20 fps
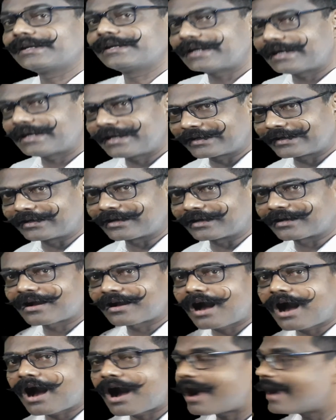Character
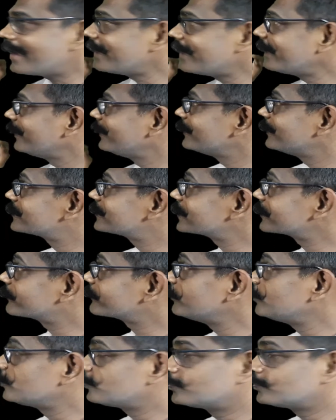chi is
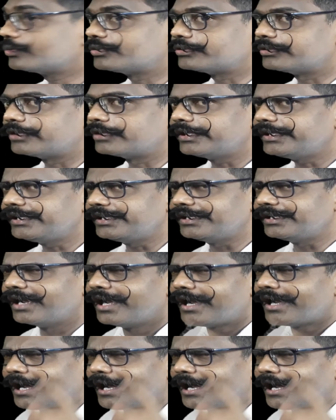equal to three.